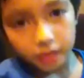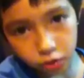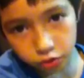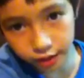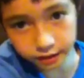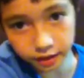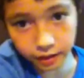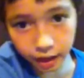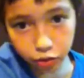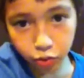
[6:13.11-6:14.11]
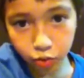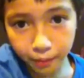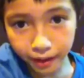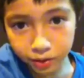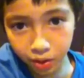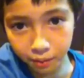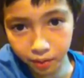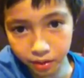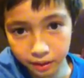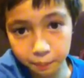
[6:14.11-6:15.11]
Can you take this asshole back to
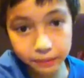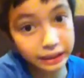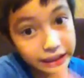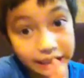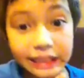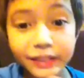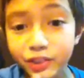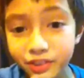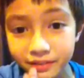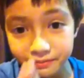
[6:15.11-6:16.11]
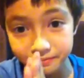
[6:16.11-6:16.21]
America, please?